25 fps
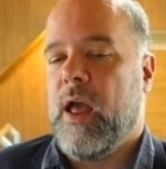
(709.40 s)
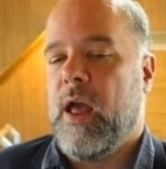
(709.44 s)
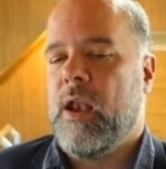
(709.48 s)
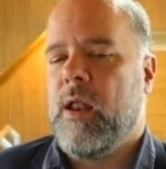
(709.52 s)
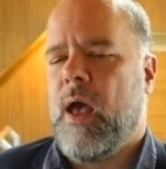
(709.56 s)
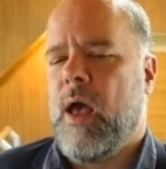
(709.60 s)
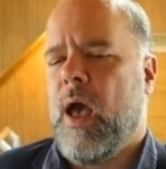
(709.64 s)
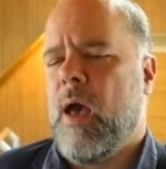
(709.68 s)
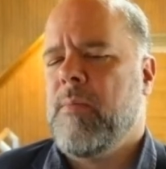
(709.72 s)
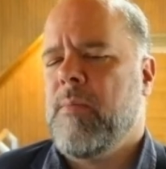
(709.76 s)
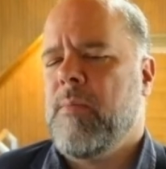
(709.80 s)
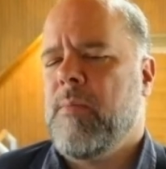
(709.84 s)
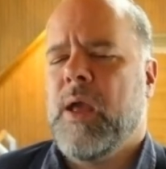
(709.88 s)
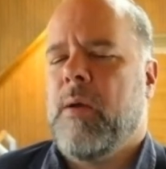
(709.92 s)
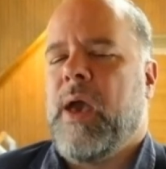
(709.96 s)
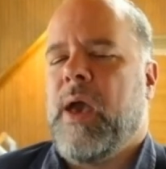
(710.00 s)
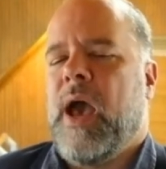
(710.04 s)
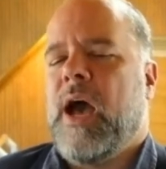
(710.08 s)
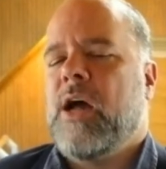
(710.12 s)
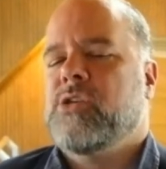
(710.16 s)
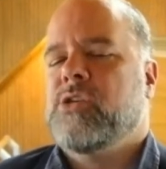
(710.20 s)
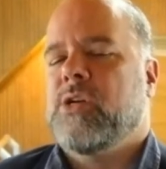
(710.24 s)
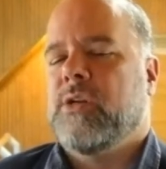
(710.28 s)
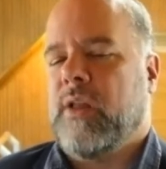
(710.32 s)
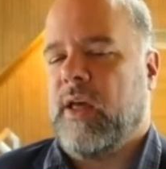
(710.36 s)
mean,
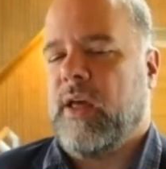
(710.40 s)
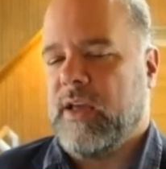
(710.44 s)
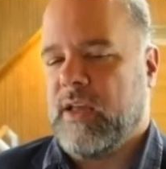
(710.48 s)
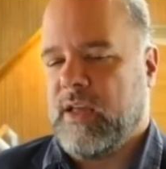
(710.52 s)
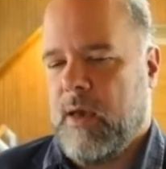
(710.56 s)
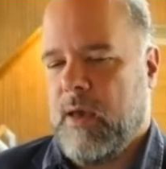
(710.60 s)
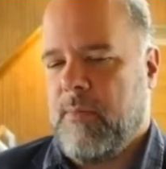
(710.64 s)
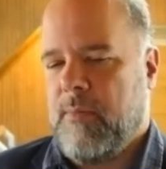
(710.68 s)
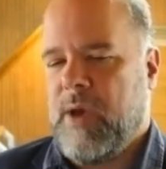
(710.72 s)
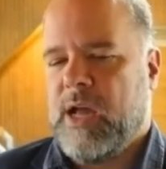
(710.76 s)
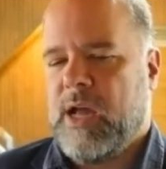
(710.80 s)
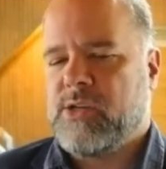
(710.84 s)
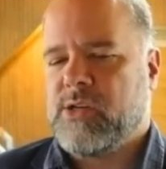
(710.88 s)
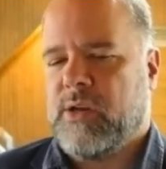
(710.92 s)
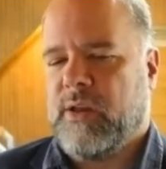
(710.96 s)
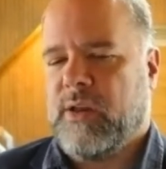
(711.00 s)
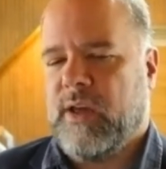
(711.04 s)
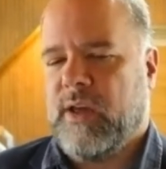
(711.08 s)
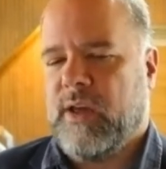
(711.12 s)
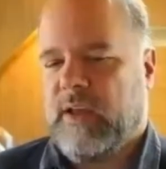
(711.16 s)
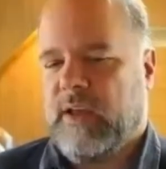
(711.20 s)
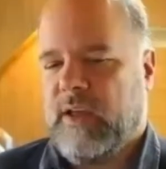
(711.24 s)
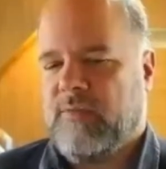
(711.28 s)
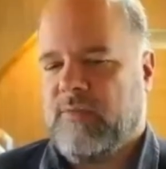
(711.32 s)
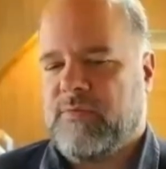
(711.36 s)
imagine like
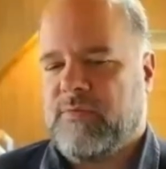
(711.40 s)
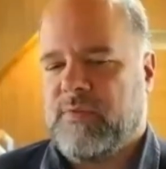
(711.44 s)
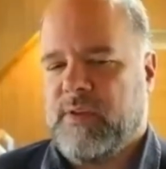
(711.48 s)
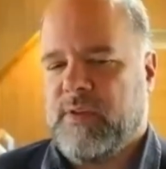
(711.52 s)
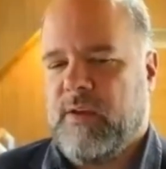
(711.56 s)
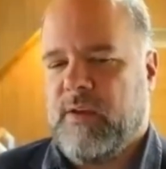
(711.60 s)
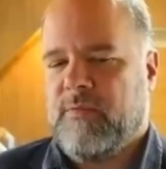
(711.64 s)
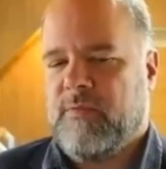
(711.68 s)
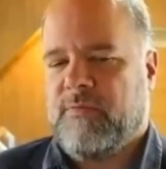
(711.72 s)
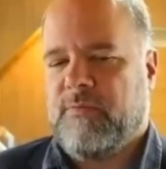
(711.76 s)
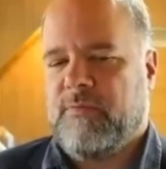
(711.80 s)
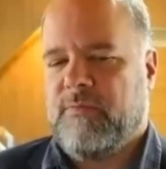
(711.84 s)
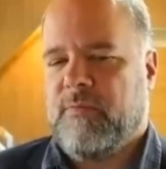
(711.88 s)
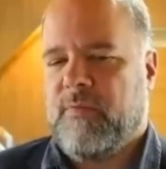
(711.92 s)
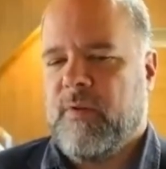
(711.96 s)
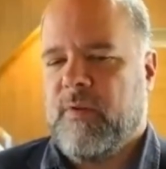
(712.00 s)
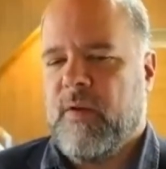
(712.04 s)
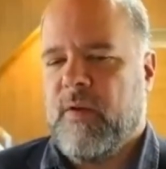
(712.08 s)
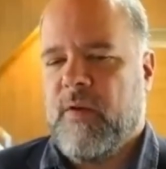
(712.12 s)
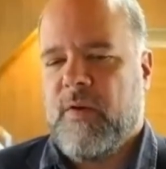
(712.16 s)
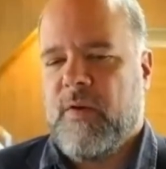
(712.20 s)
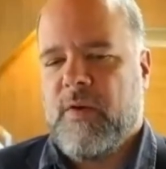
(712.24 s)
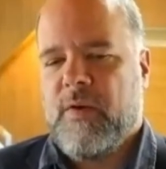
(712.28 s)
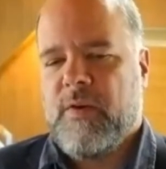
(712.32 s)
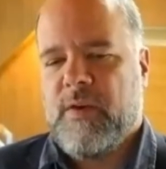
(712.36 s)
if
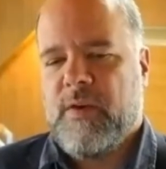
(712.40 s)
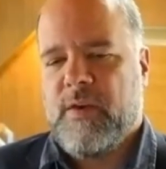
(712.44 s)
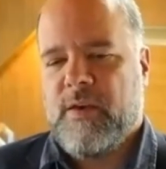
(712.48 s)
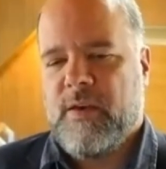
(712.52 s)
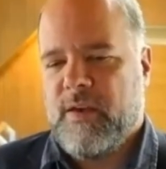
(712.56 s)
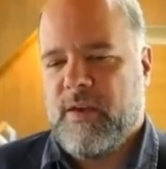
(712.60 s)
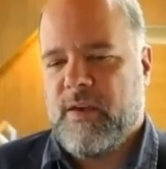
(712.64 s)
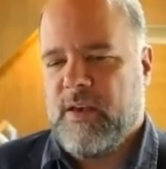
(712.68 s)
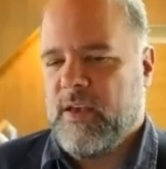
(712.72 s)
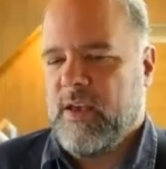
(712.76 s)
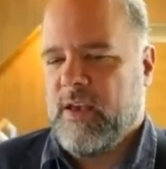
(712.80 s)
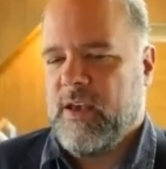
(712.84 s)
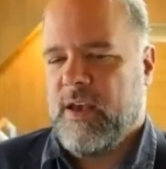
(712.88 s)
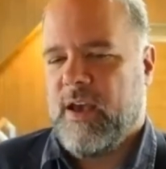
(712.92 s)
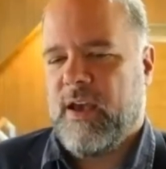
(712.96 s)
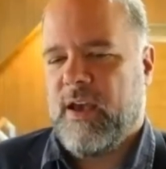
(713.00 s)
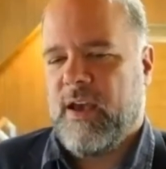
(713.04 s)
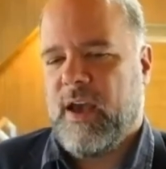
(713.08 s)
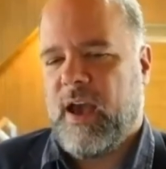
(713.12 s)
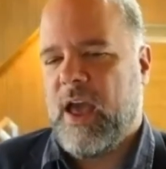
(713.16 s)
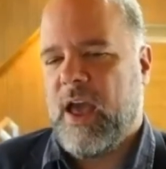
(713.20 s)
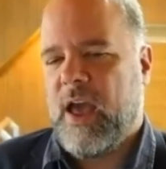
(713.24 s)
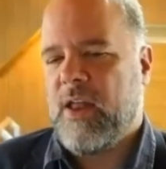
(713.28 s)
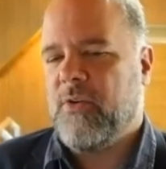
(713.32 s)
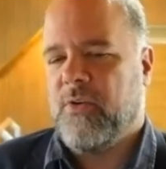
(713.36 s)

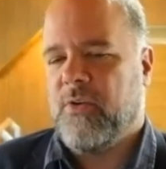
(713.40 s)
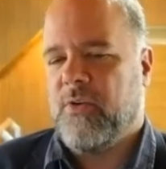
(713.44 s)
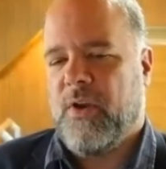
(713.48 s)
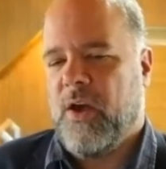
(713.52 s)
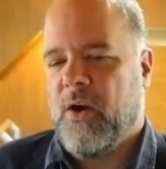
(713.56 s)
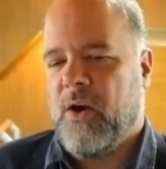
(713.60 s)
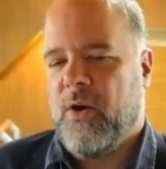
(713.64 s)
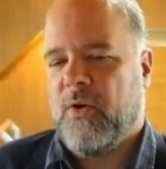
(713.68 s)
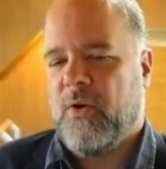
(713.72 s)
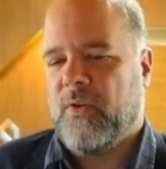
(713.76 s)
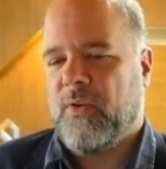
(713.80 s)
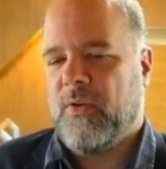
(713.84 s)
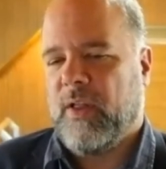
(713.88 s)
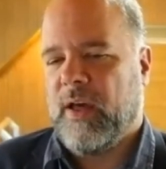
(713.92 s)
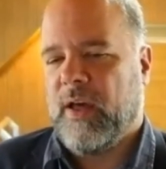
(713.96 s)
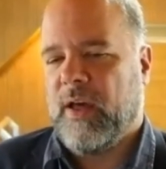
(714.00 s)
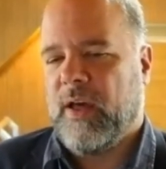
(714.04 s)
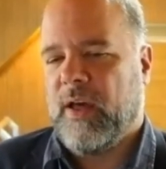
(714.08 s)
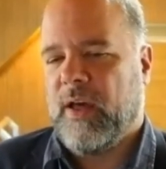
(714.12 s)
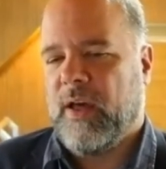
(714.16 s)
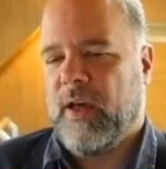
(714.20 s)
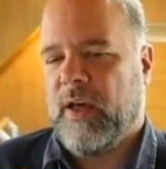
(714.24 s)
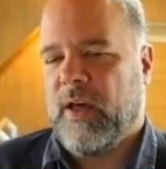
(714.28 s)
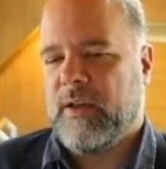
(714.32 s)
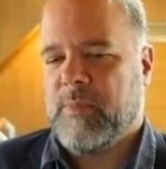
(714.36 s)
I don't know,
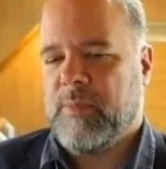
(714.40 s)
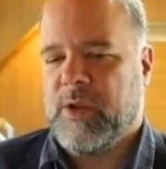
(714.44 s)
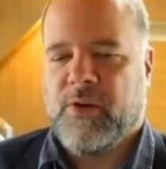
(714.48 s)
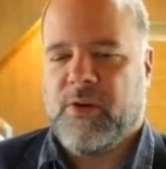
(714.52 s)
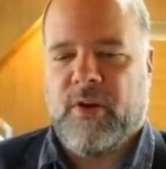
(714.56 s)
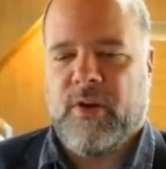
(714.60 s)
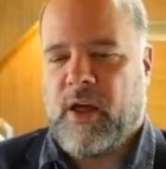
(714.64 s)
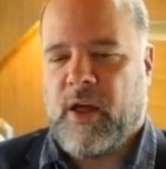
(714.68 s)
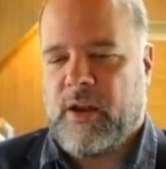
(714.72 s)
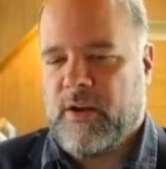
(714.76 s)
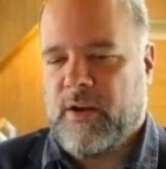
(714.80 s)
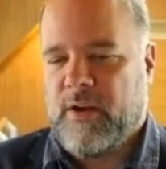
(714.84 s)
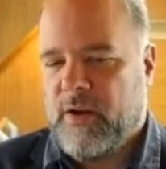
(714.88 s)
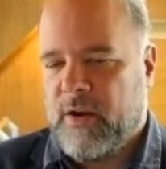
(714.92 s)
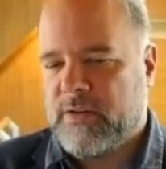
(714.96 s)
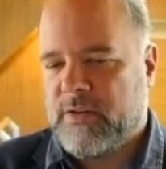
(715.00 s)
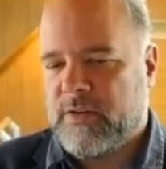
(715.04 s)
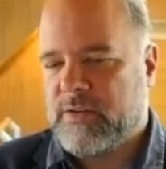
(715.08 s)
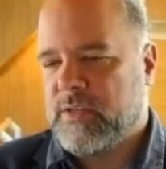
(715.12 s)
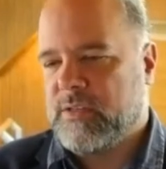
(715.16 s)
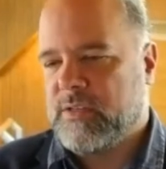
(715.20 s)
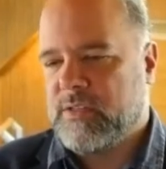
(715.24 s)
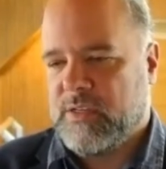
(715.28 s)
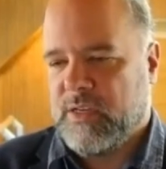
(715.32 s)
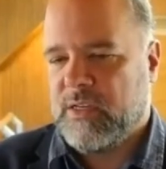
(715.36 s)
like, I mean, you're not a
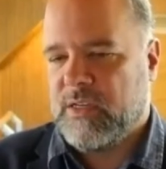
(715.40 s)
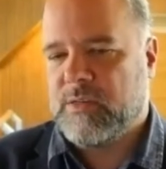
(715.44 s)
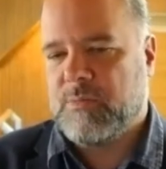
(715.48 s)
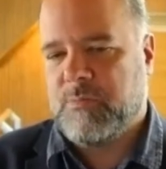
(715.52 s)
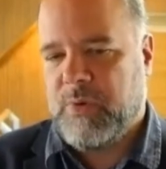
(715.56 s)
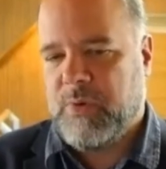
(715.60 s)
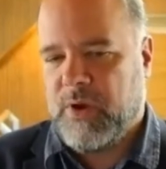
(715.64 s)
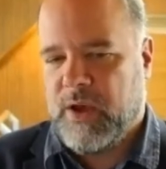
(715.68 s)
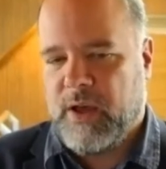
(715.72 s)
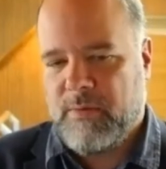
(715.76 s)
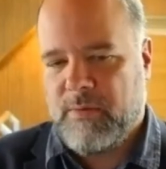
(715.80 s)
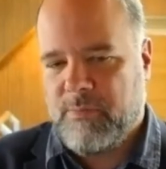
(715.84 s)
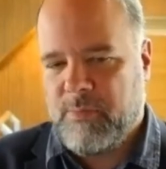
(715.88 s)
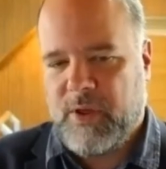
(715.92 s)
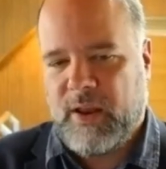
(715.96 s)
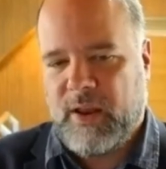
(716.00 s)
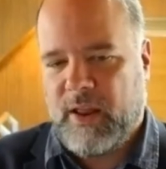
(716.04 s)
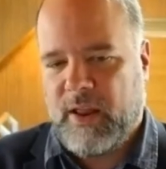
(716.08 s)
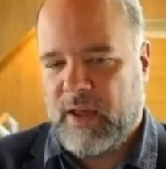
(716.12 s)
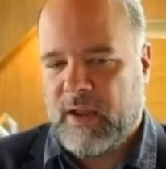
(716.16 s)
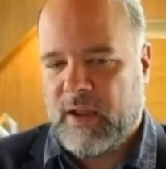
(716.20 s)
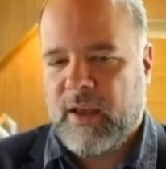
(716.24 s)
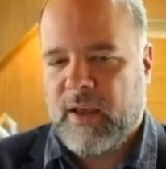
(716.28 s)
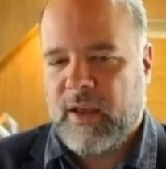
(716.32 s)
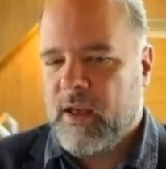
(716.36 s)
narcissist, but
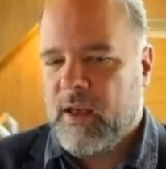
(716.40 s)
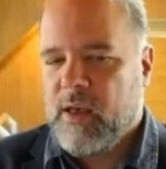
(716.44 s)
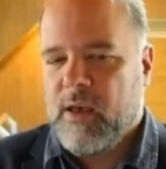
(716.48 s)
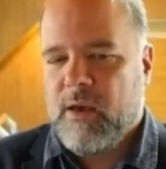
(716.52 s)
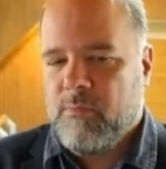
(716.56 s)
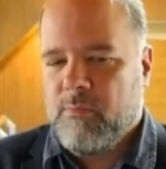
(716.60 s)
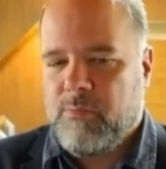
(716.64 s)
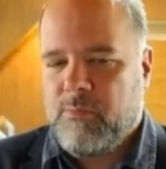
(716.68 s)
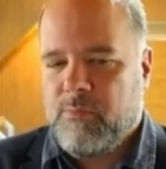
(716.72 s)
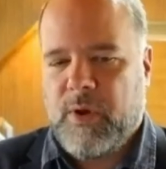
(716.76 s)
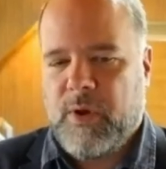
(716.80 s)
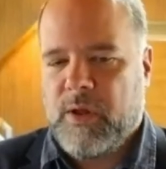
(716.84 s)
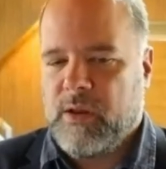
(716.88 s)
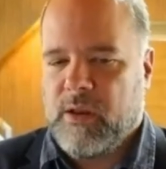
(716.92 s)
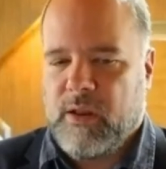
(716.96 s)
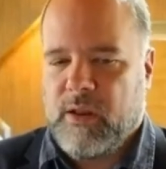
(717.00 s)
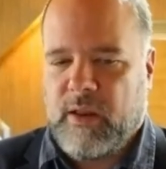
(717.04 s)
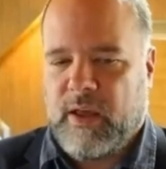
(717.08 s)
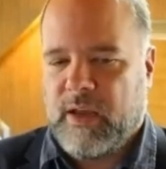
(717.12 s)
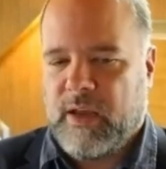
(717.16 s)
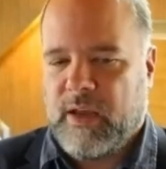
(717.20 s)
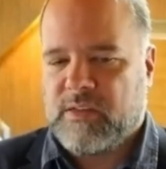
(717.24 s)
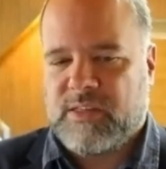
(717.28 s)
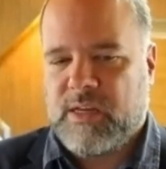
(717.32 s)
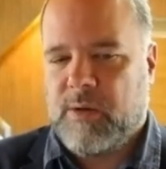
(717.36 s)

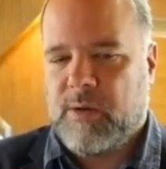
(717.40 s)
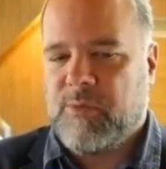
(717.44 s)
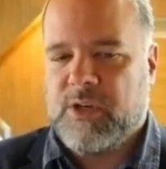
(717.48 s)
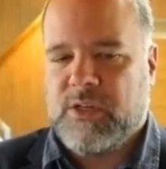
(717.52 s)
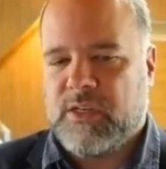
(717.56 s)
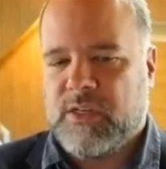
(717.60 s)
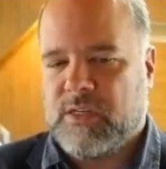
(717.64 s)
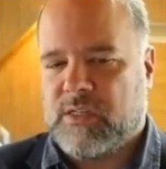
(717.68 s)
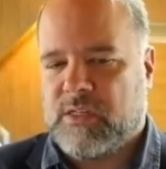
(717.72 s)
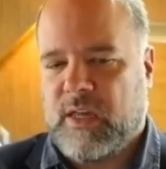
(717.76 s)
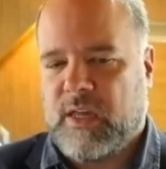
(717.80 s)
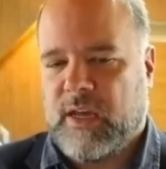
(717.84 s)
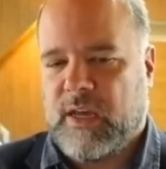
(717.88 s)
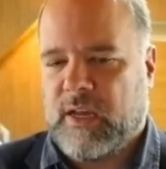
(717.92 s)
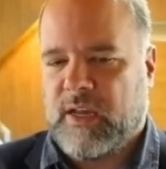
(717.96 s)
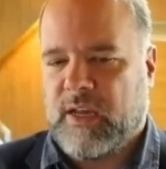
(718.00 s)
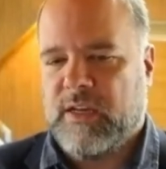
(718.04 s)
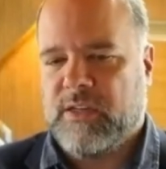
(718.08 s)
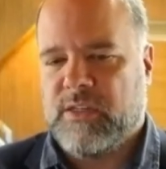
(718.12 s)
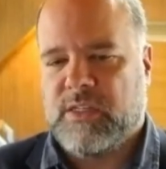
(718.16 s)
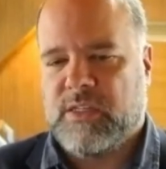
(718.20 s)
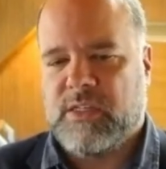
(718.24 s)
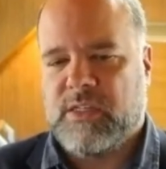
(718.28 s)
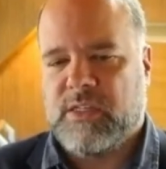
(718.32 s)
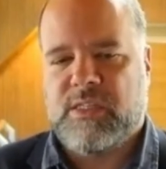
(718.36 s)
like someone just like
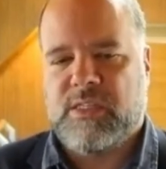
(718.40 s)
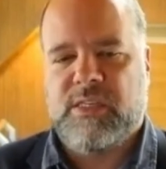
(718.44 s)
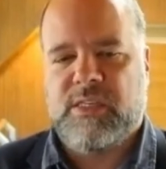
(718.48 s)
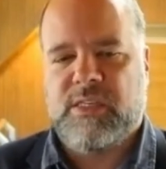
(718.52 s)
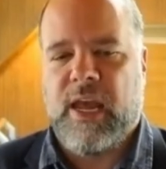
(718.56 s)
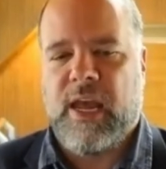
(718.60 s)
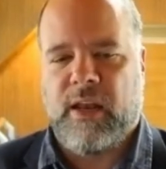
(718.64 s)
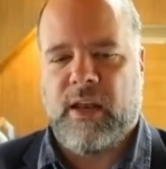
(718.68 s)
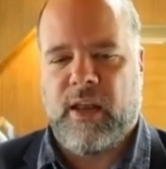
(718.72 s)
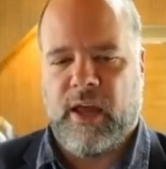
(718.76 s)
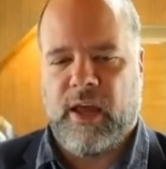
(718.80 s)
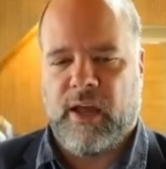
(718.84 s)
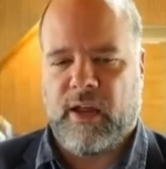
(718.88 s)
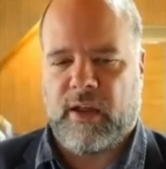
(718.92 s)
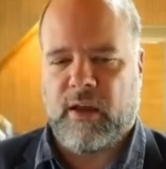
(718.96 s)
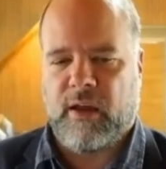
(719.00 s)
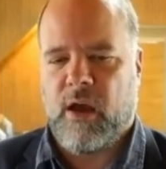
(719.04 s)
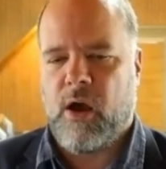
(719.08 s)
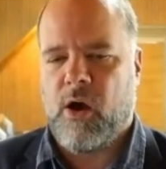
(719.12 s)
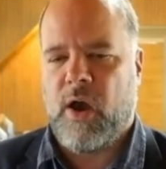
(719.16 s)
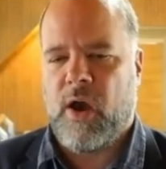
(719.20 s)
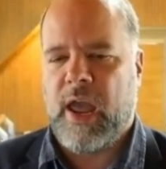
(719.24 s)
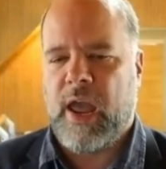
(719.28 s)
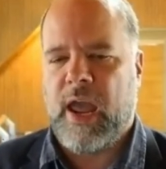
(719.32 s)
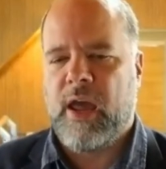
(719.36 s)
is saying like,
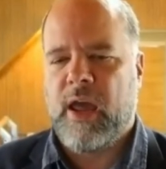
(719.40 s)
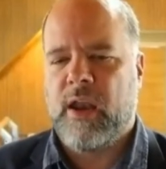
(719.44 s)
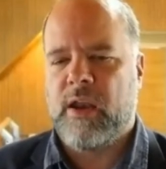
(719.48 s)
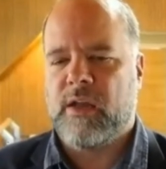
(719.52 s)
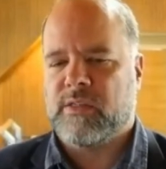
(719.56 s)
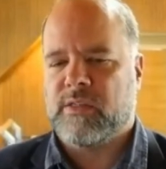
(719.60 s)
oh, Hannah's